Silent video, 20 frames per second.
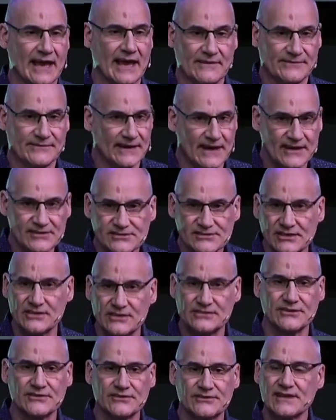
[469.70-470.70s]
There are
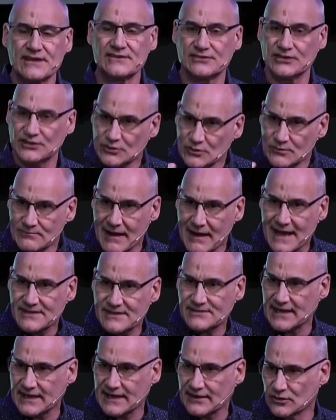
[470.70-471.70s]
certain things that you might
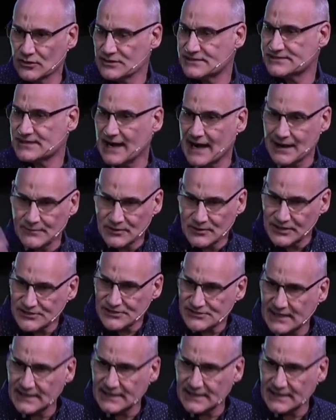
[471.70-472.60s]
set goals. Said, I'm going to set a